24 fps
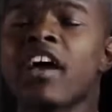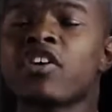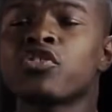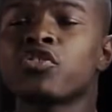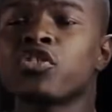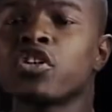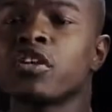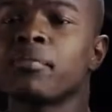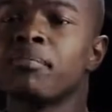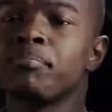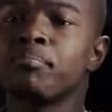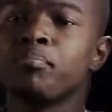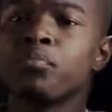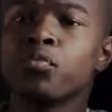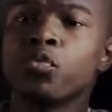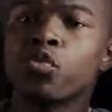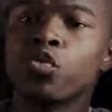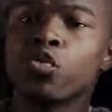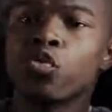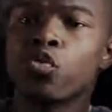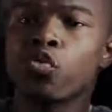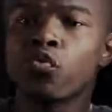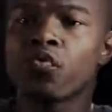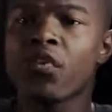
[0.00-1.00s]
actually
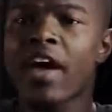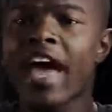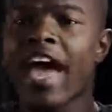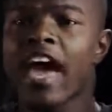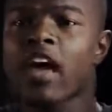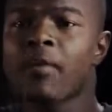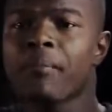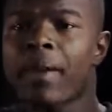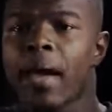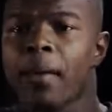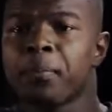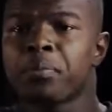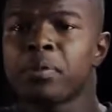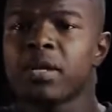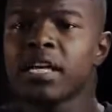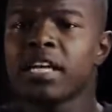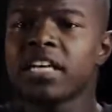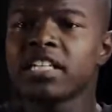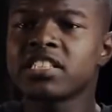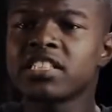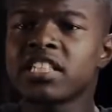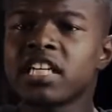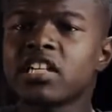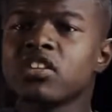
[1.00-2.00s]
move out of my
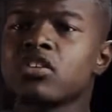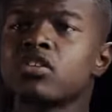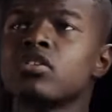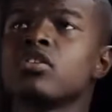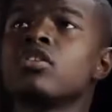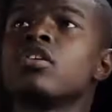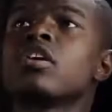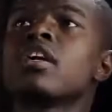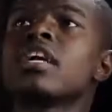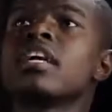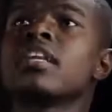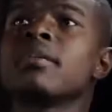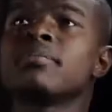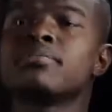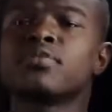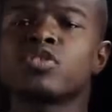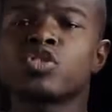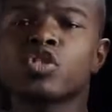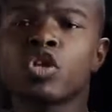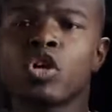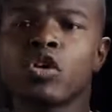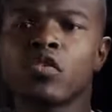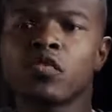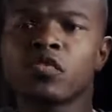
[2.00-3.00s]
place and look and
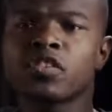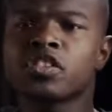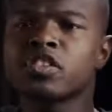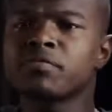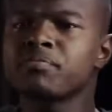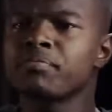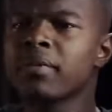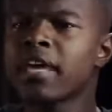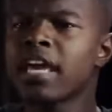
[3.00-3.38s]
observe,